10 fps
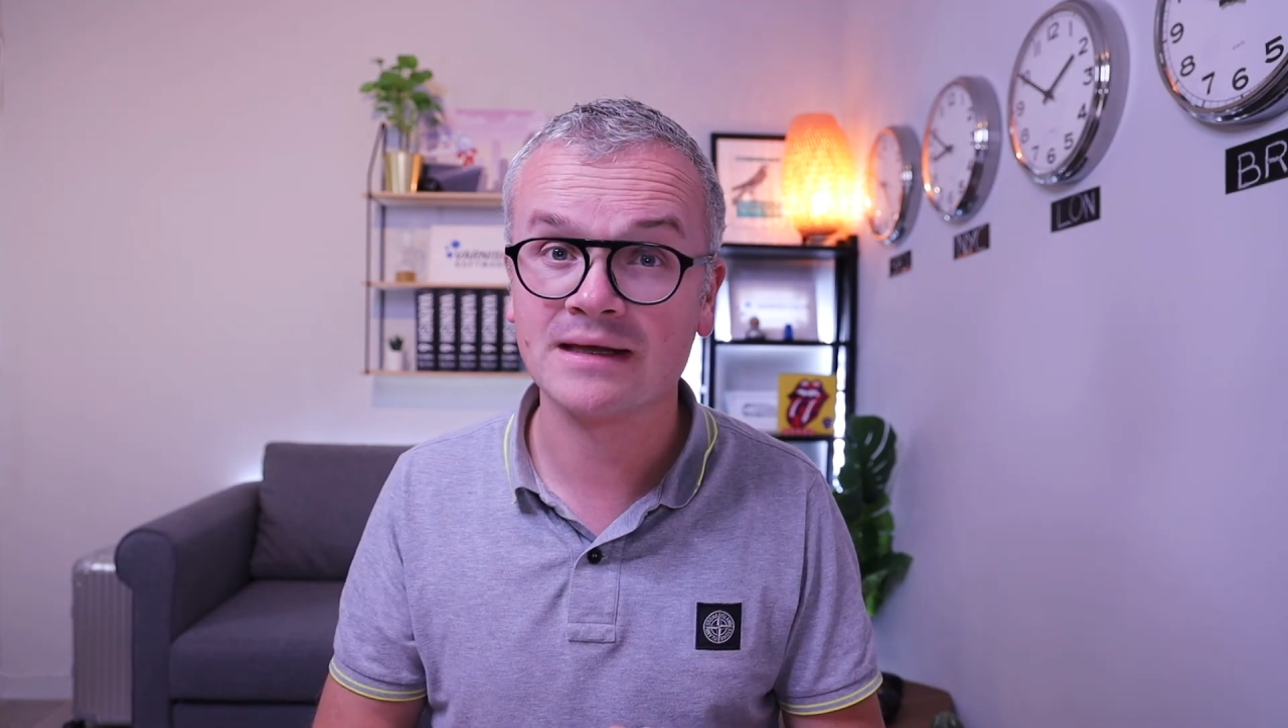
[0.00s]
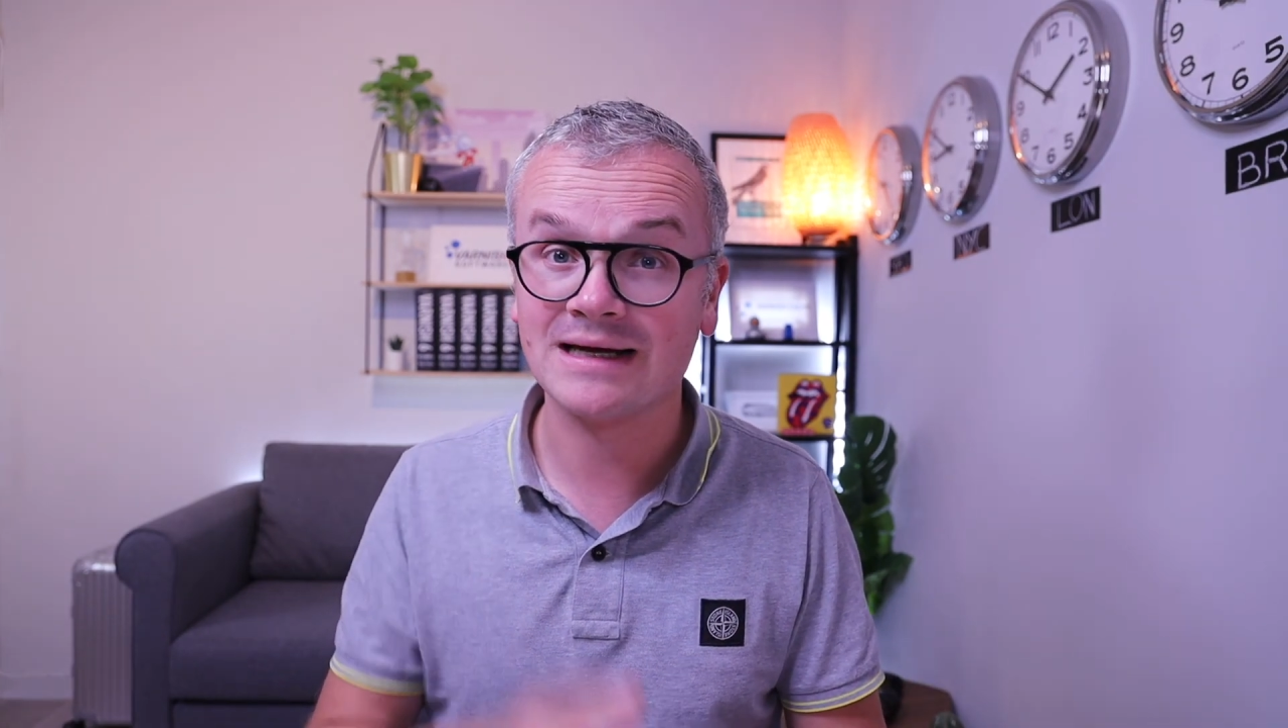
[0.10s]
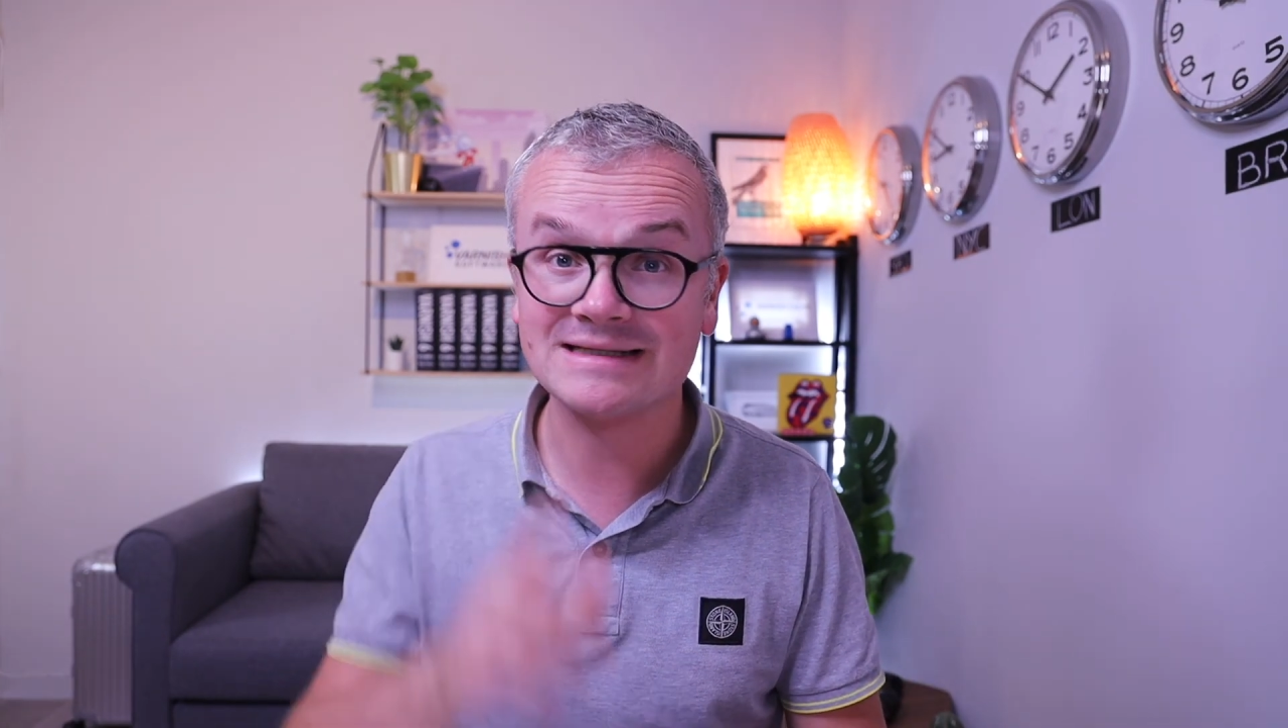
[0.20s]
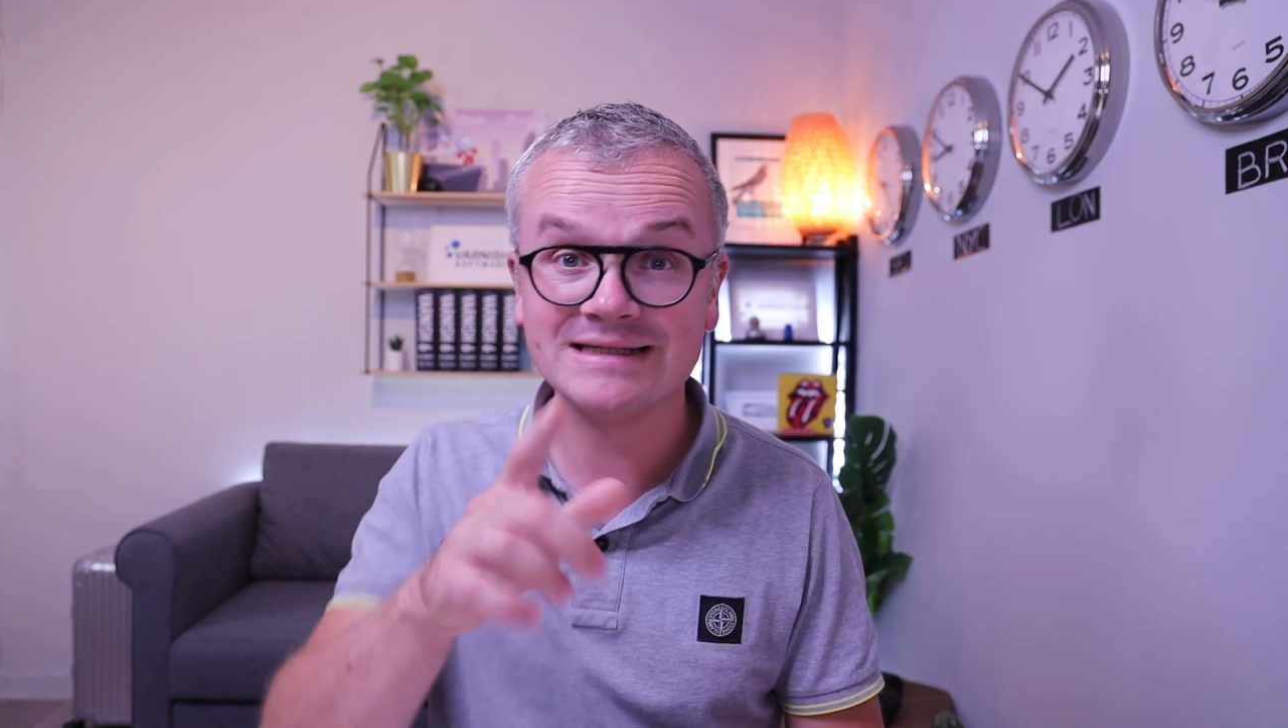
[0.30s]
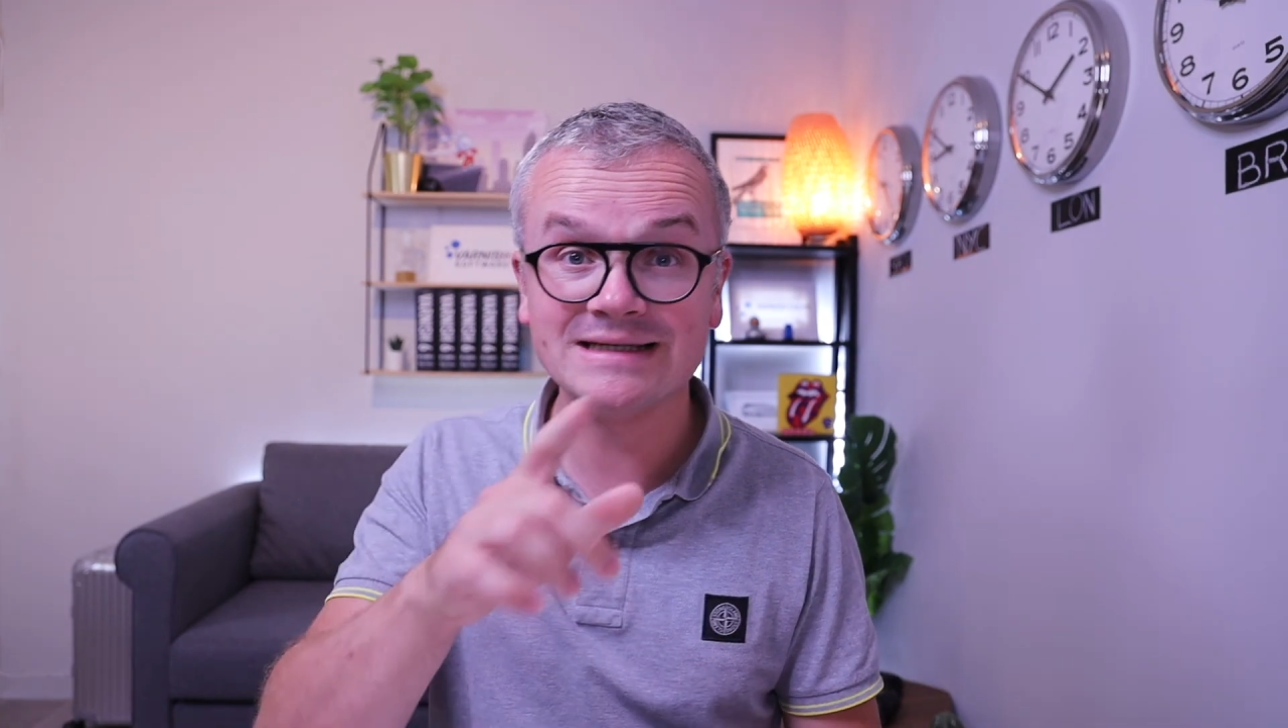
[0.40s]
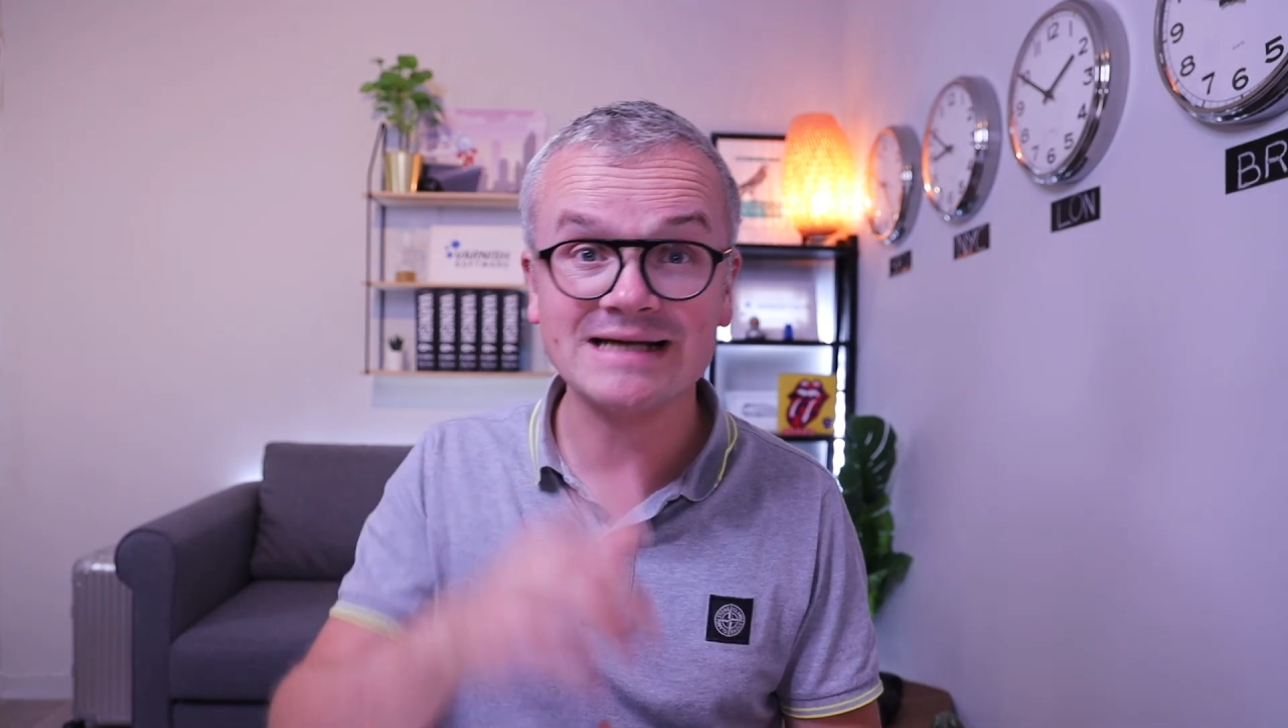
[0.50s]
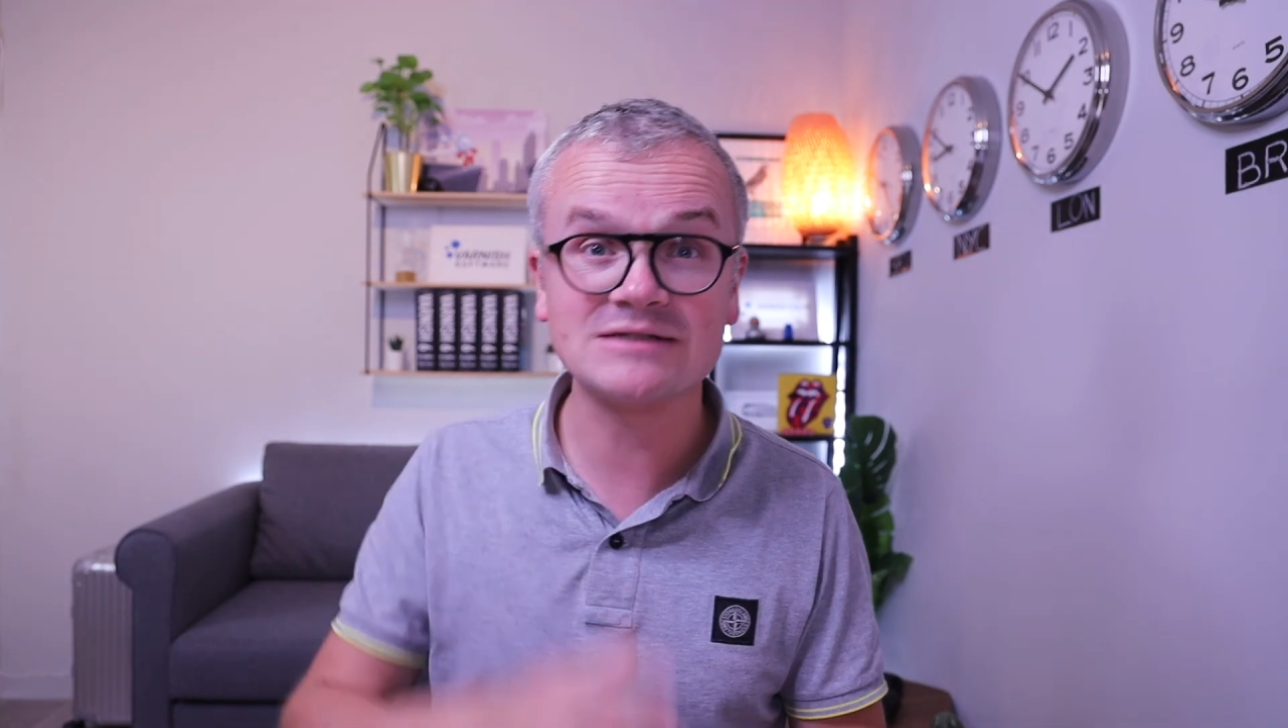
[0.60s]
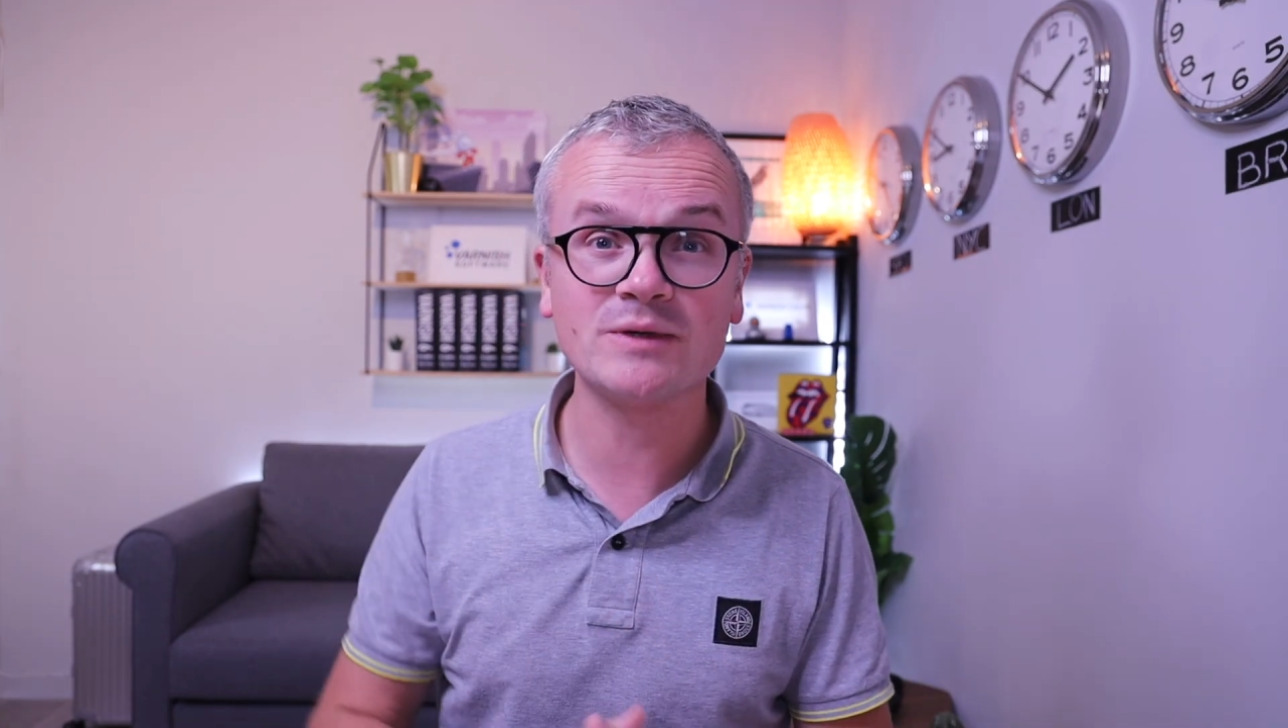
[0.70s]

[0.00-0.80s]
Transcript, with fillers: and see you next